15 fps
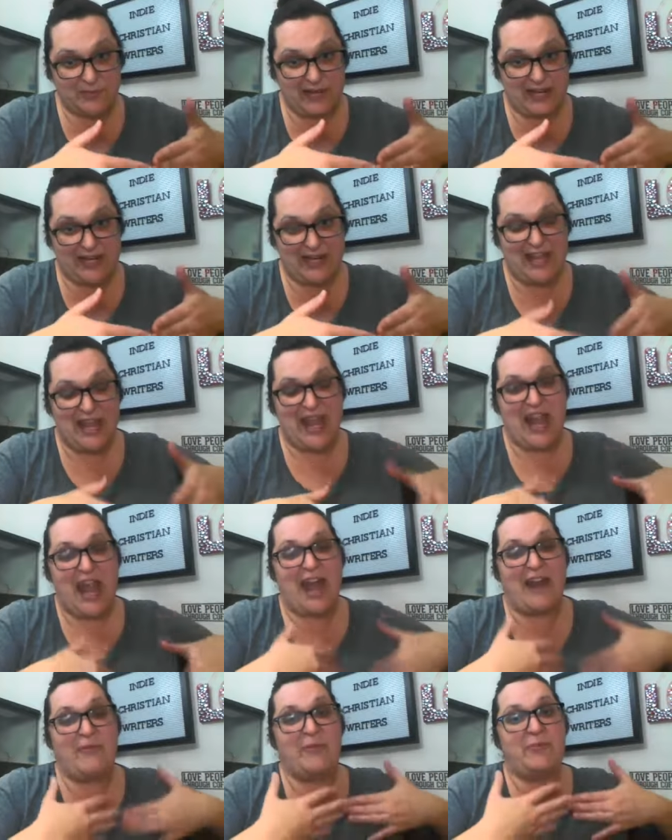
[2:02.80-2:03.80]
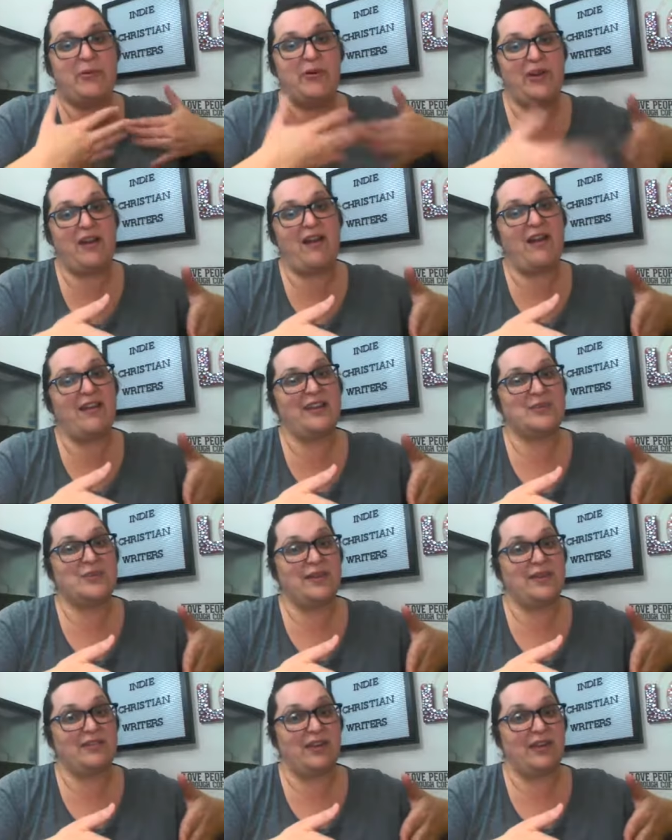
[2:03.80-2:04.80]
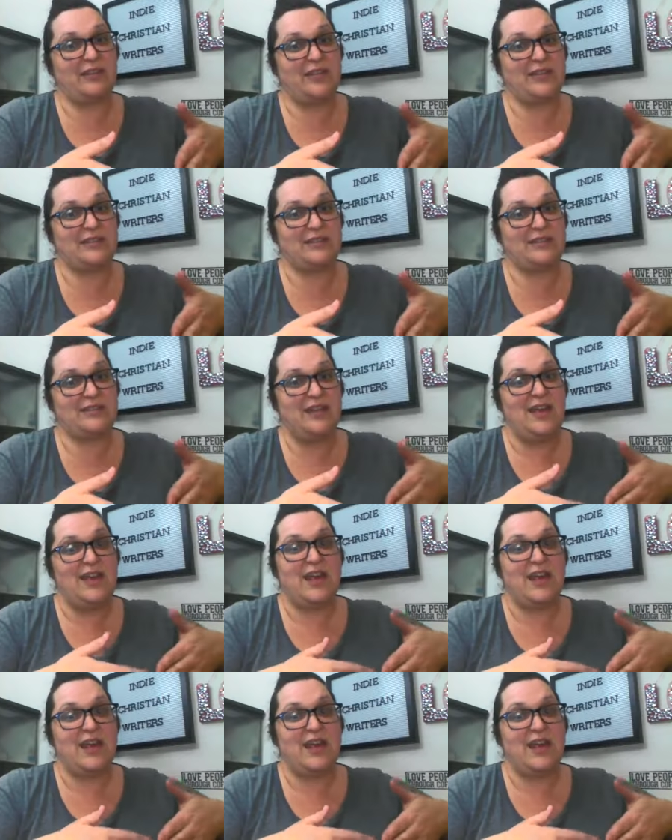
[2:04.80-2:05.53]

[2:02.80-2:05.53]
read, and I would put it on his readathon list.